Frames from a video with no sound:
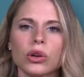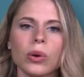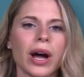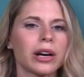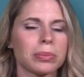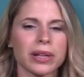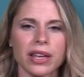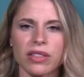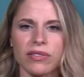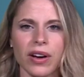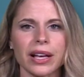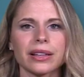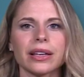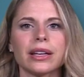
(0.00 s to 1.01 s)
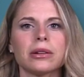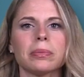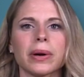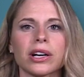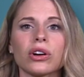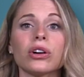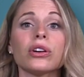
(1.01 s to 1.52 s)
knew how to play the violin
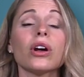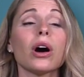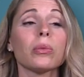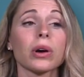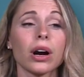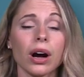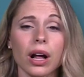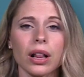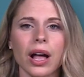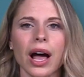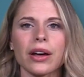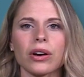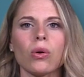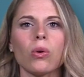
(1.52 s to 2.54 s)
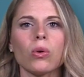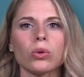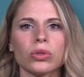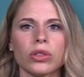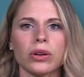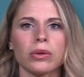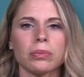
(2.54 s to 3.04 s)
but could not recall how to
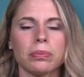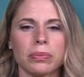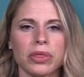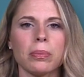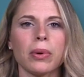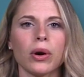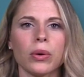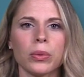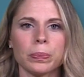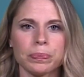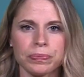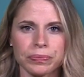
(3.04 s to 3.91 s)
hold the bow.